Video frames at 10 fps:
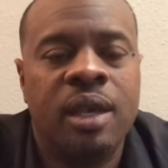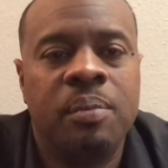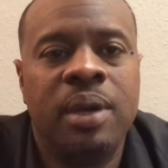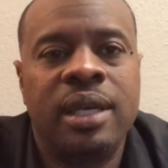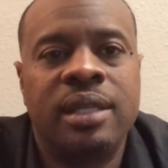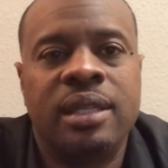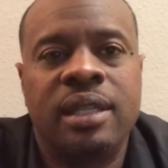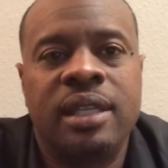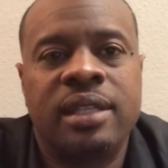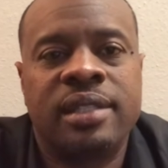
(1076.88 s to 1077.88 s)
But
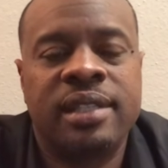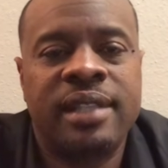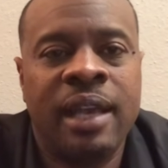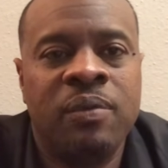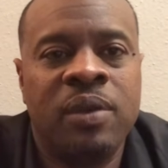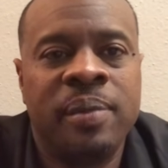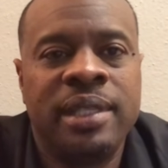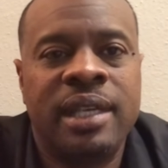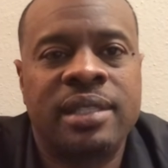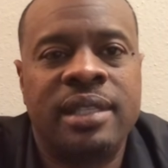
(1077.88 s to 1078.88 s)
since that woman
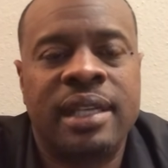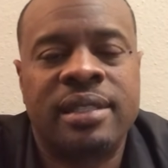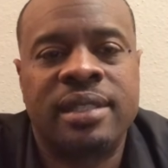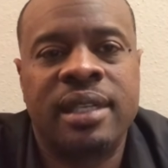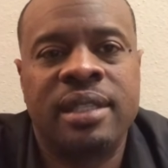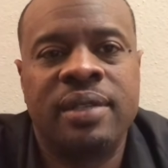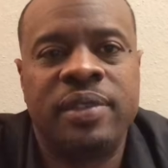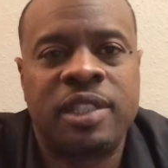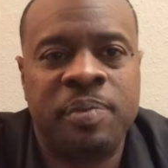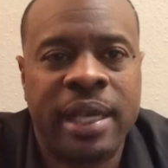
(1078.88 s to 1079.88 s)
doesn't necessarily
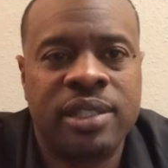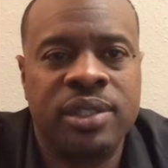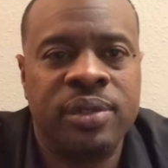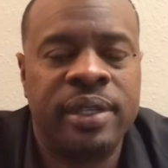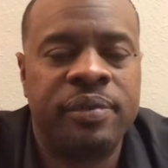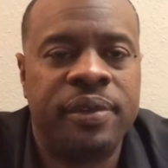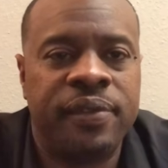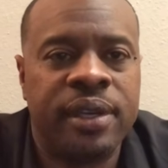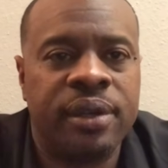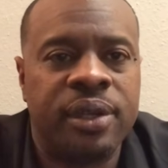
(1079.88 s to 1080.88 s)
respect you and
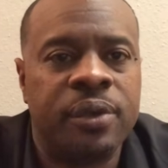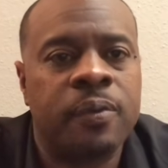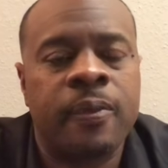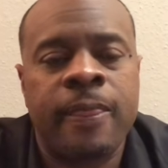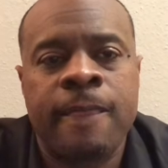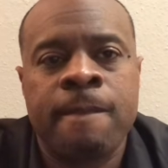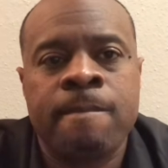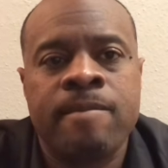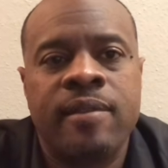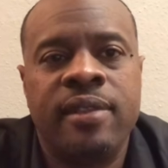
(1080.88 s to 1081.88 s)
revere you,
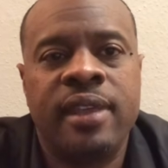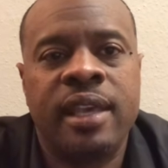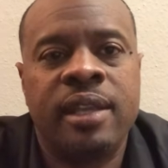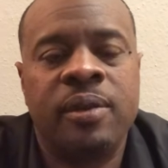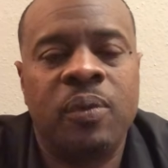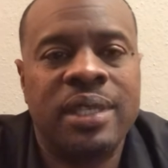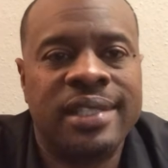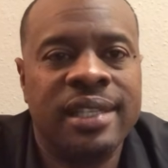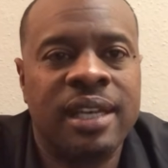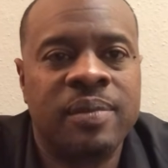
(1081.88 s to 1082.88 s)
then when
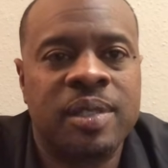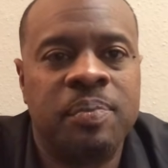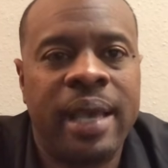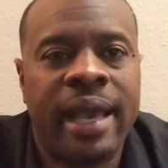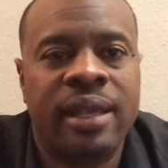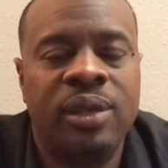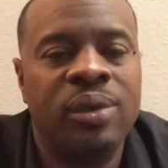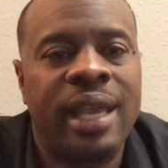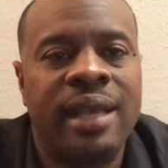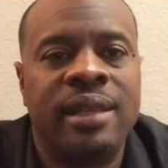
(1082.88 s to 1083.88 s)
she comes back, you
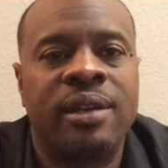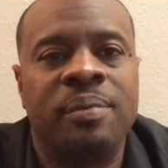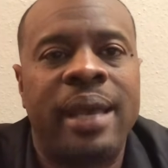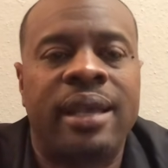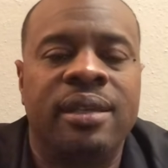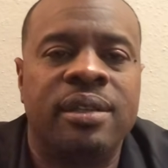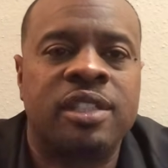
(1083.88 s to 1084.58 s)
can't let her back in your